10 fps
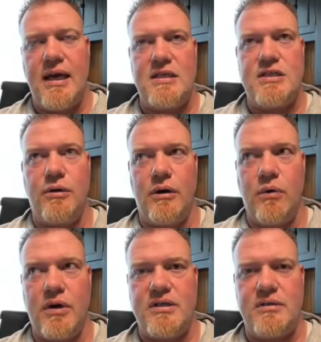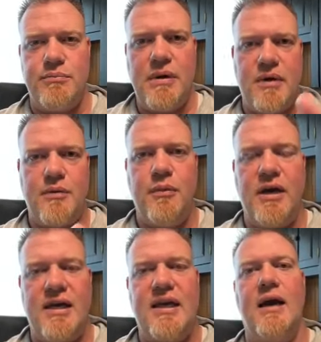And so I wanted to mimic
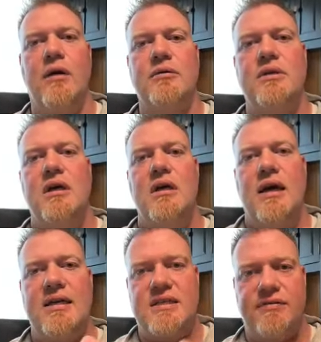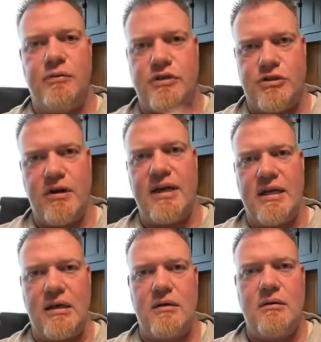my account as if it was
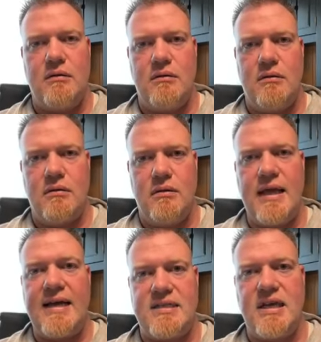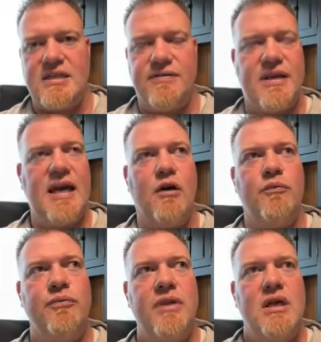trading that size of
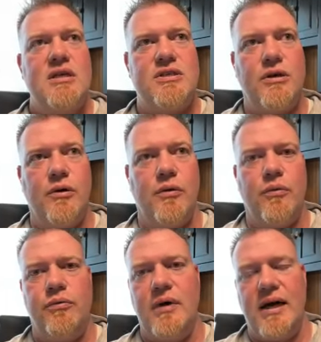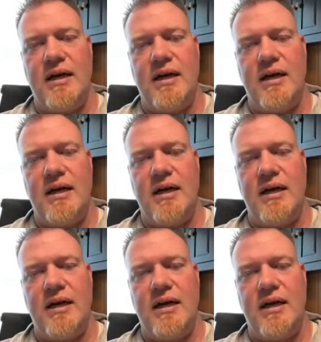account. So